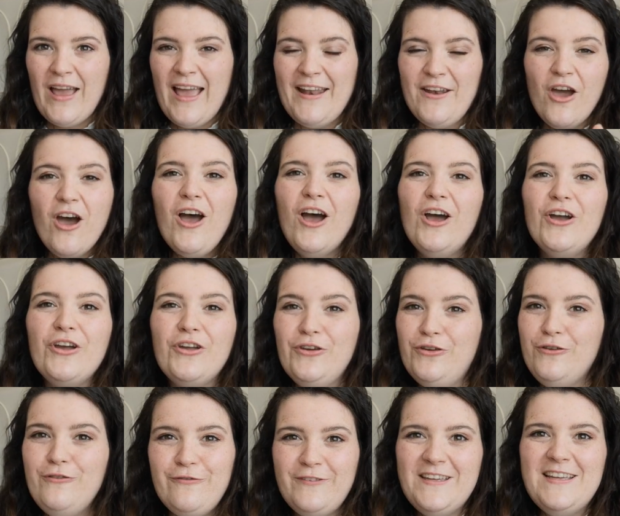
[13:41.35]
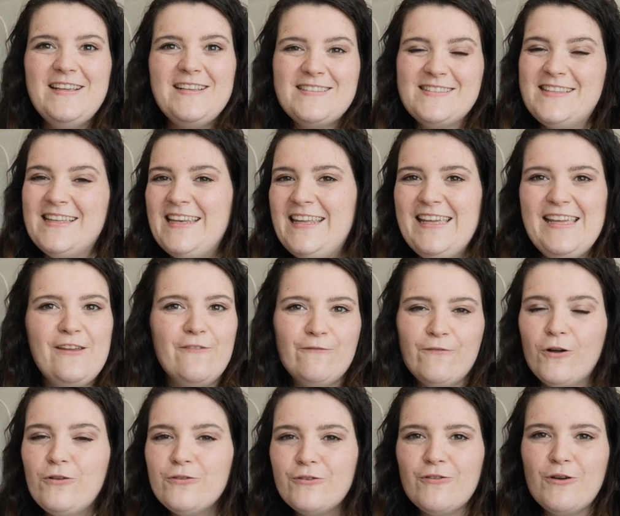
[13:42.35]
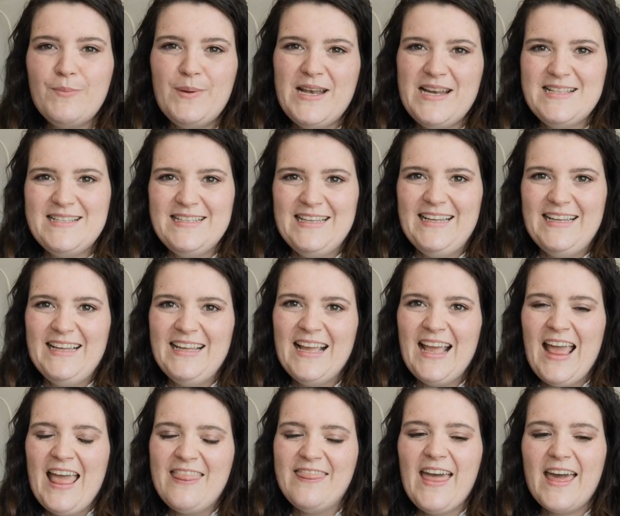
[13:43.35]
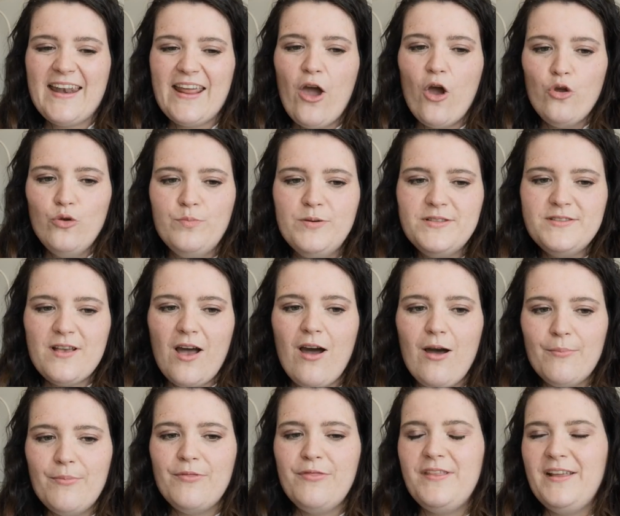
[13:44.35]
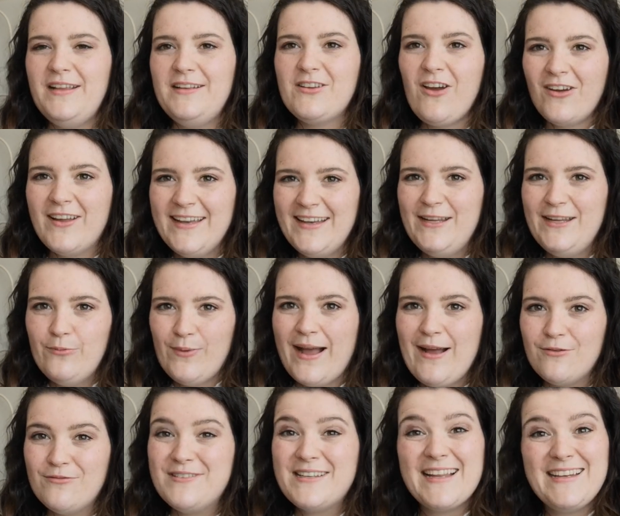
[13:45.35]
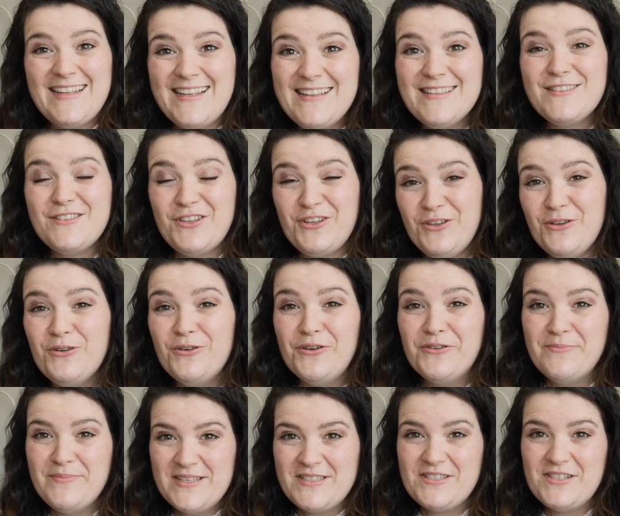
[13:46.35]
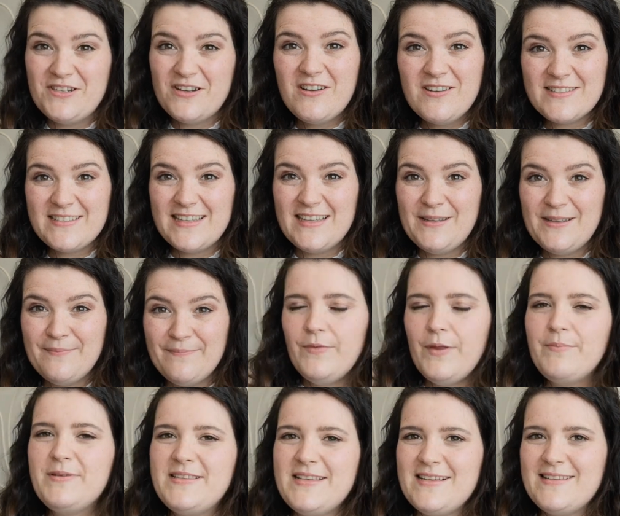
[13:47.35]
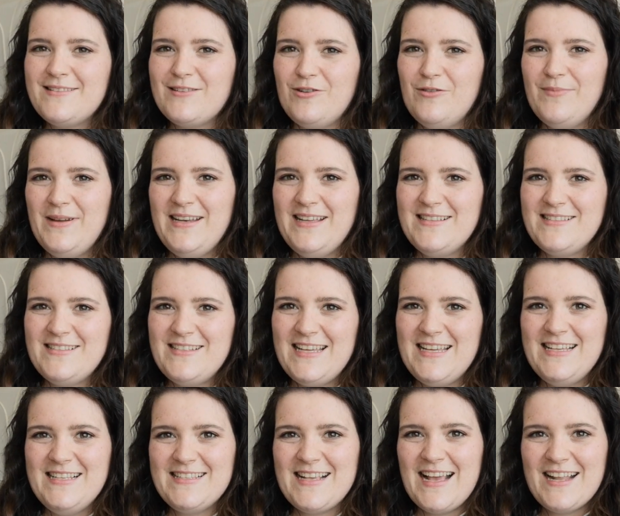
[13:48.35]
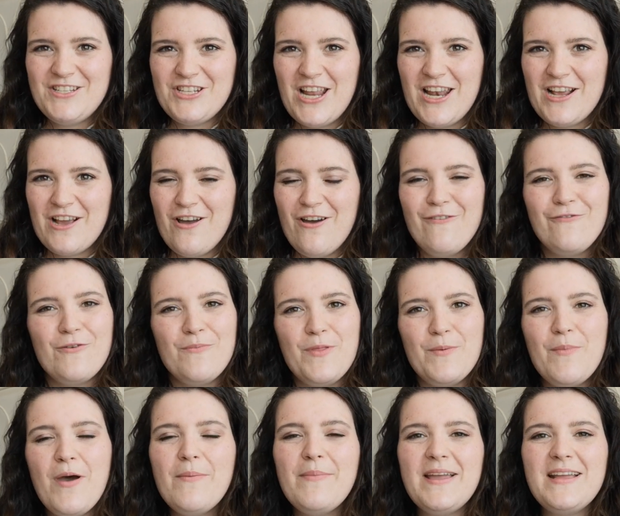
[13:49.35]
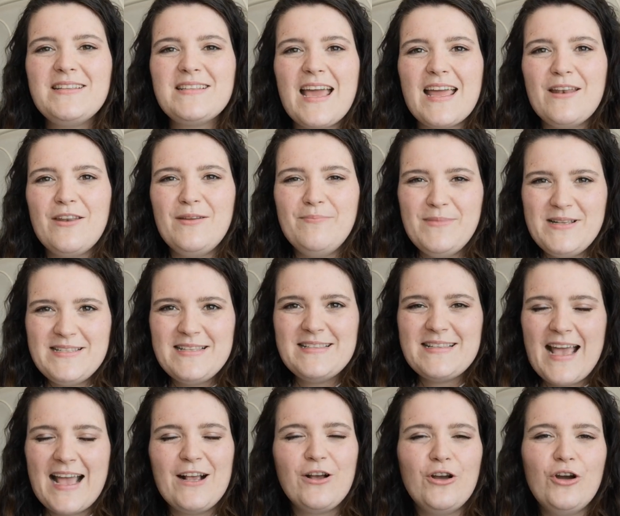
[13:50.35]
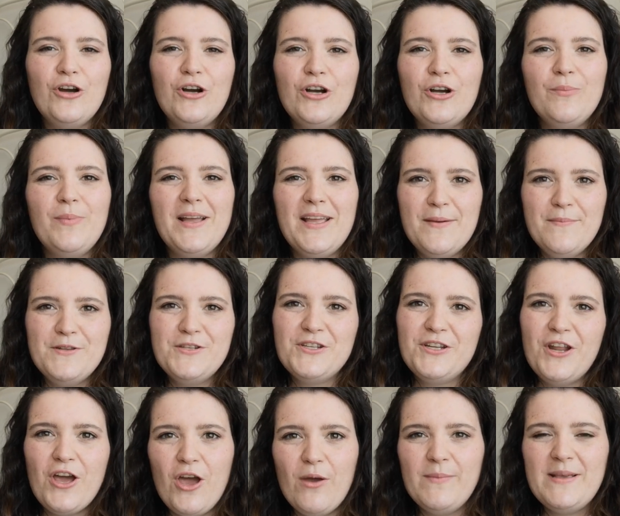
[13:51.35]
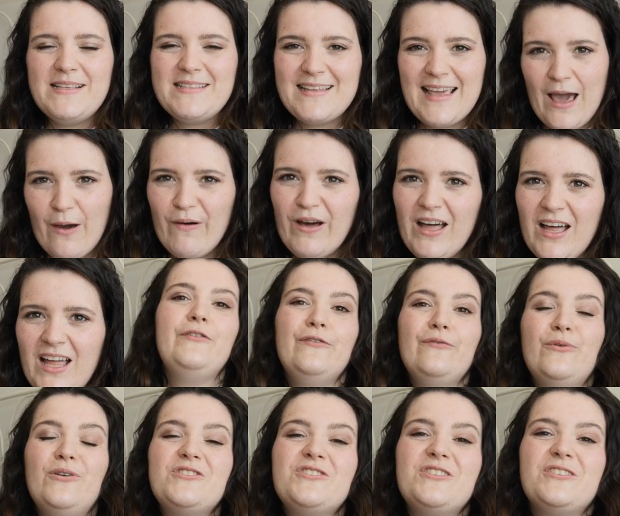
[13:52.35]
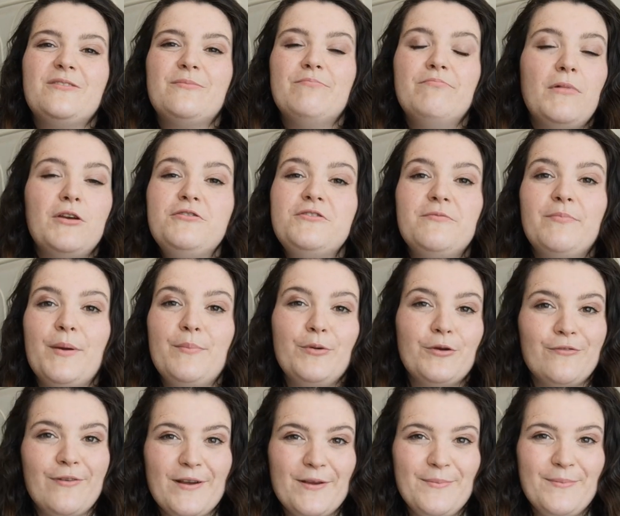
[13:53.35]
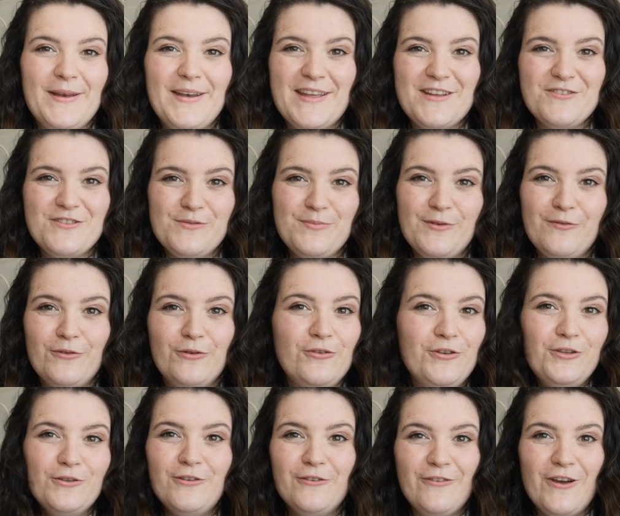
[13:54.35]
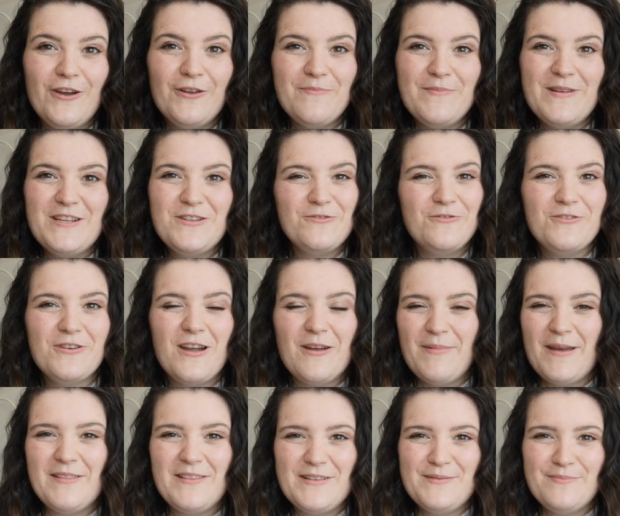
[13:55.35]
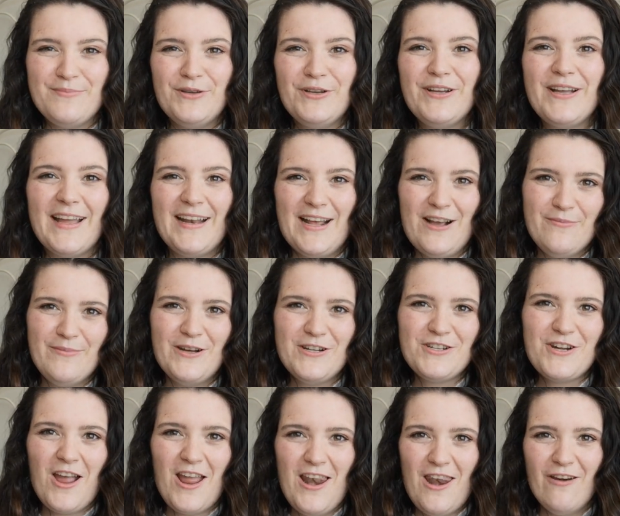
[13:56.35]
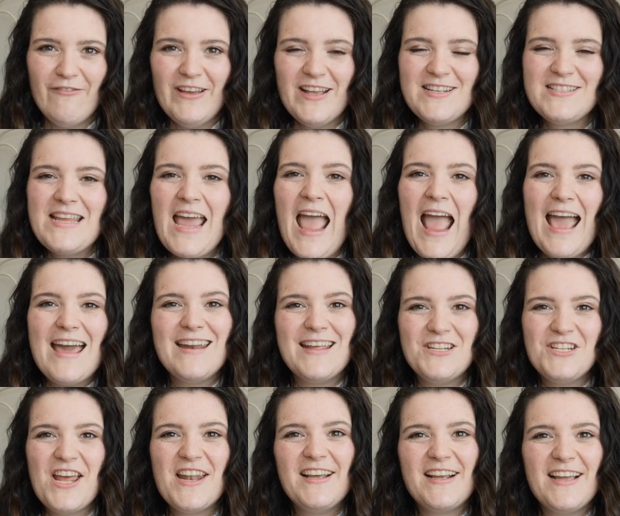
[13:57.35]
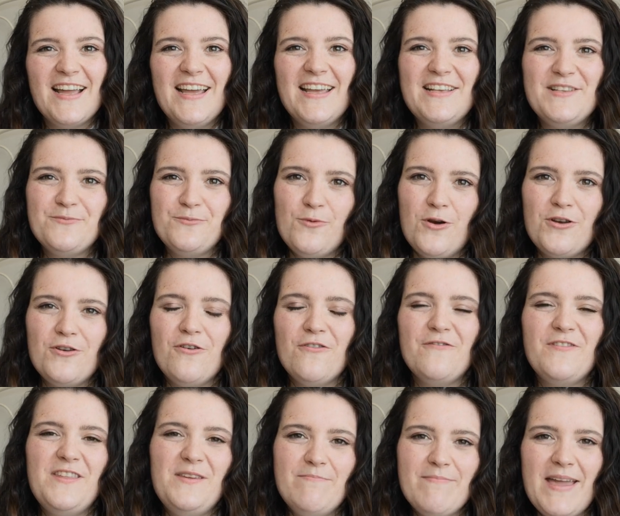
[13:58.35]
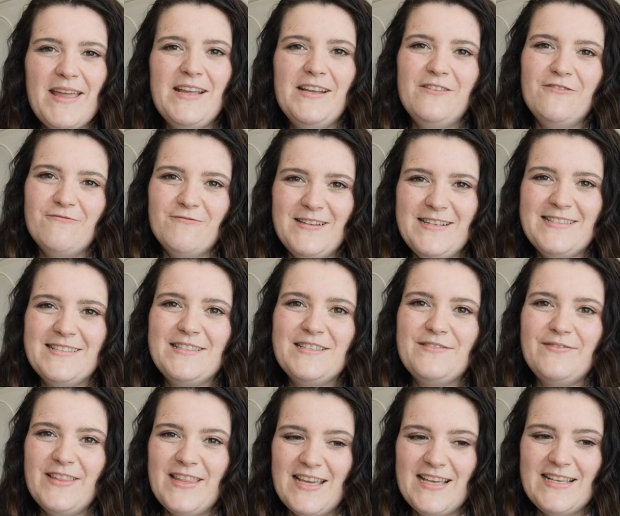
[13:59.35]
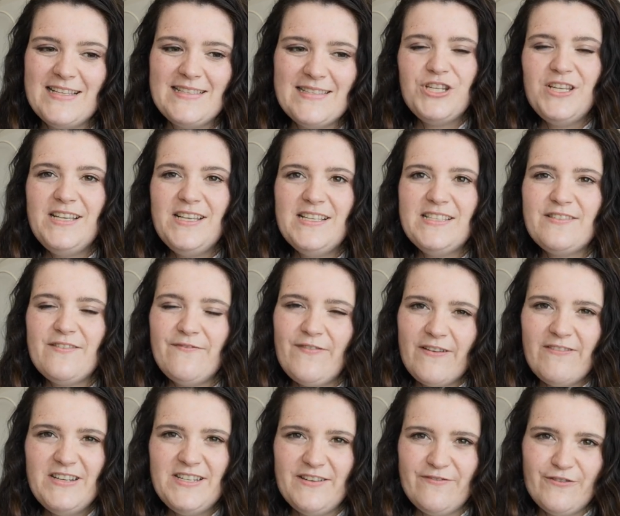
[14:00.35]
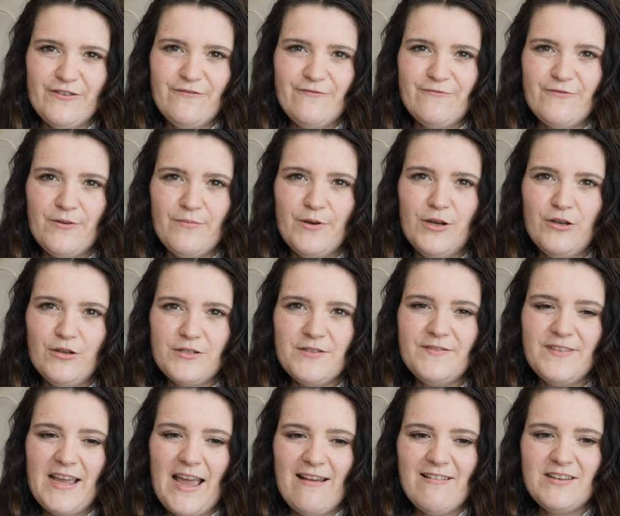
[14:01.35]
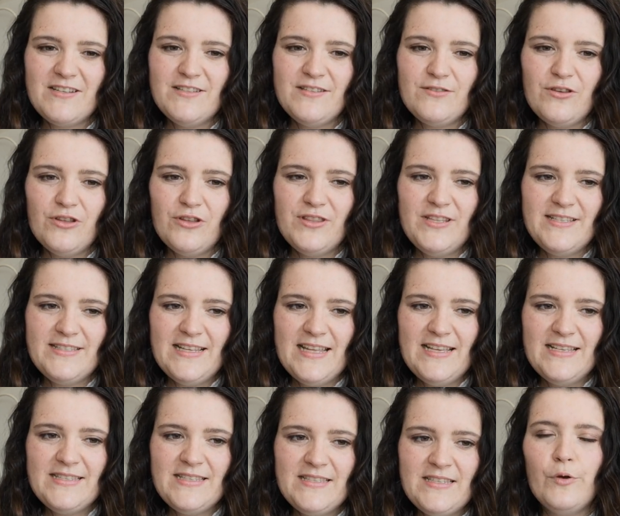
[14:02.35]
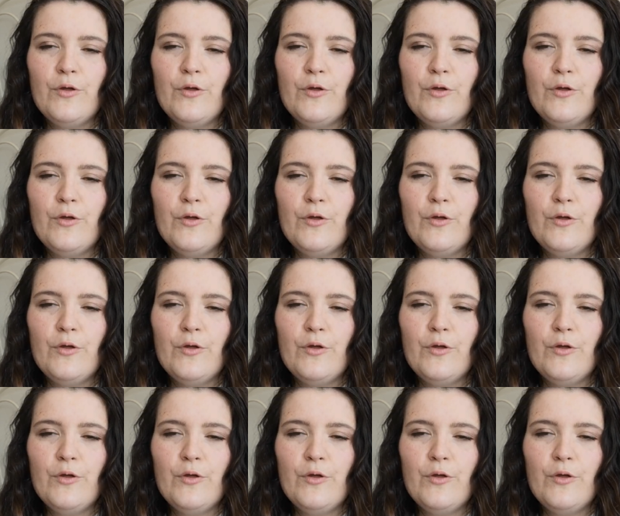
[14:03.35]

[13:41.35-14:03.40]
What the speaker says: and her goofy, silly vulnerability that opens up the tightly wound and insecure Mr. Darcy. Number six on my list is Angelica from The Mermaid and Mrs. Hancock by Imogen, Hermes, Gowar. If you've watched most of my book recommendations before, you'll have heard me talk about this book and how much I love it. And Angelica is one of the main reasons for this. She is very different from a lot of the characters on this list,